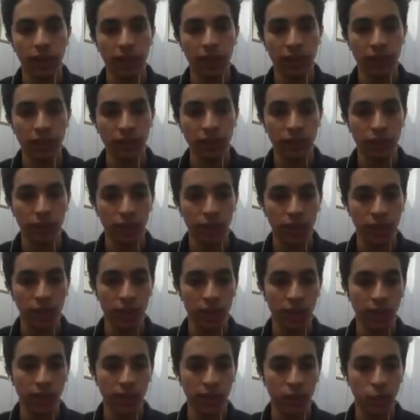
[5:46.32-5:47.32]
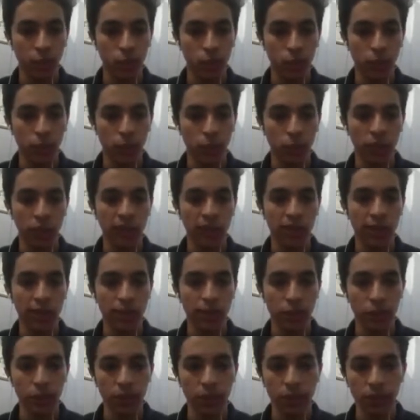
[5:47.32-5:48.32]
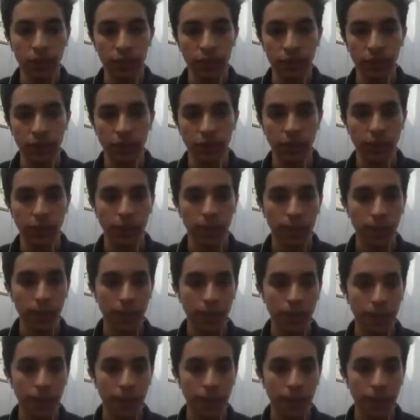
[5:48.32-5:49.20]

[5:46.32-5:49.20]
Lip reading: and this, as I said, will boost the productivity.